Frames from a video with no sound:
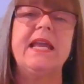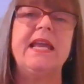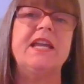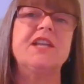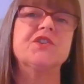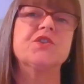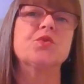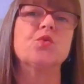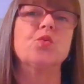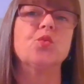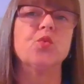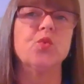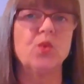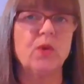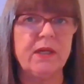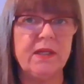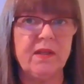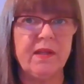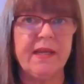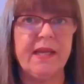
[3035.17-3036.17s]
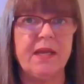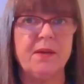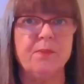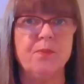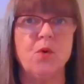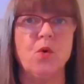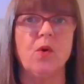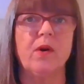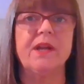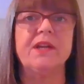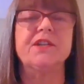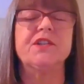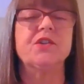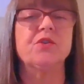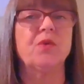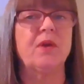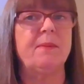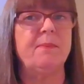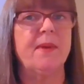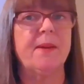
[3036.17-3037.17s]
It's really important
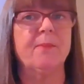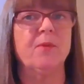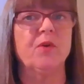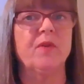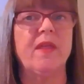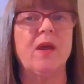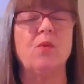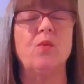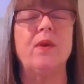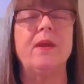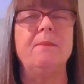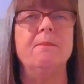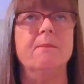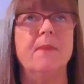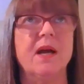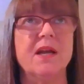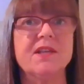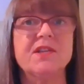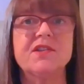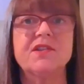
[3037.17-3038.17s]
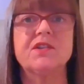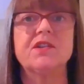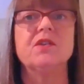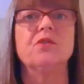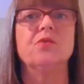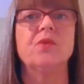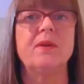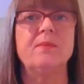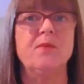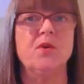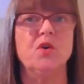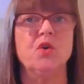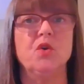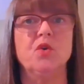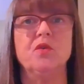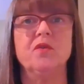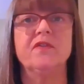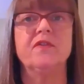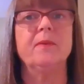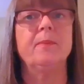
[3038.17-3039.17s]
to remember that we must
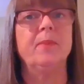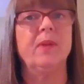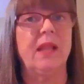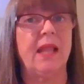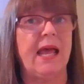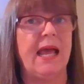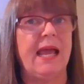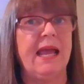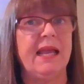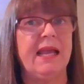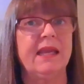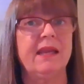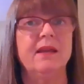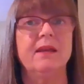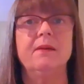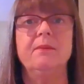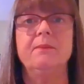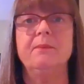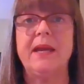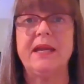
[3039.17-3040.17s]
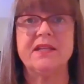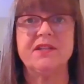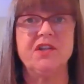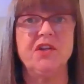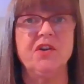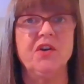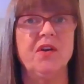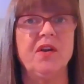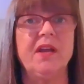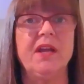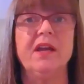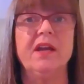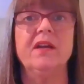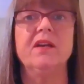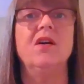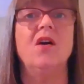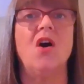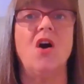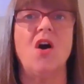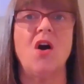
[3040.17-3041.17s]
remove plaque and
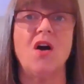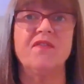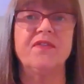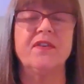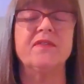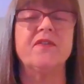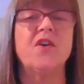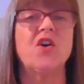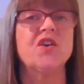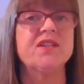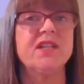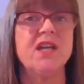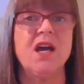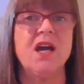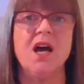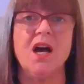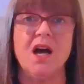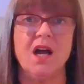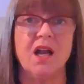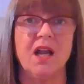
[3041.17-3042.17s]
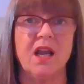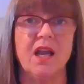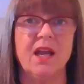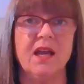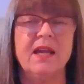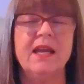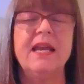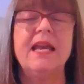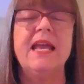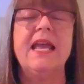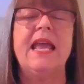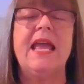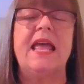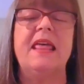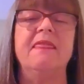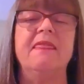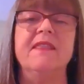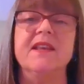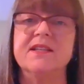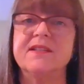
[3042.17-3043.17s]
bacteria off of our tongue,
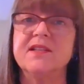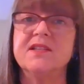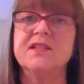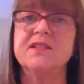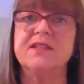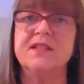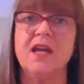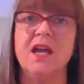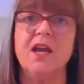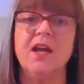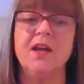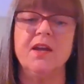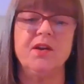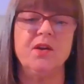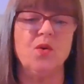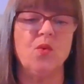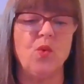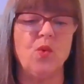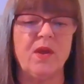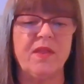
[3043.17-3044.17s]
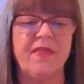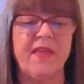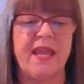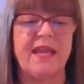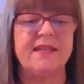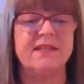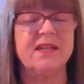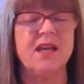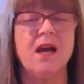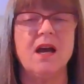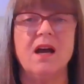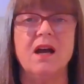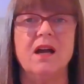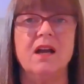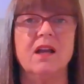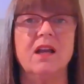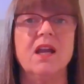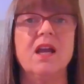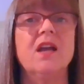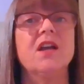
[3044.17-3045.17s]
and this is done with a
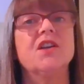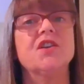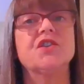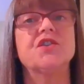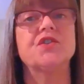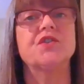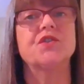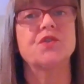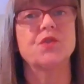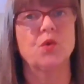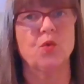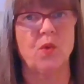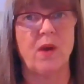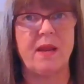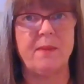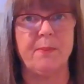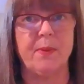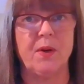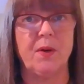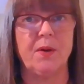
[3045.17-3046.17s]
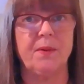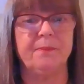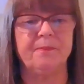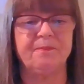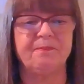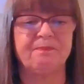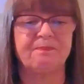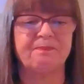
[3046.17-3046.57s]
tongue scraper.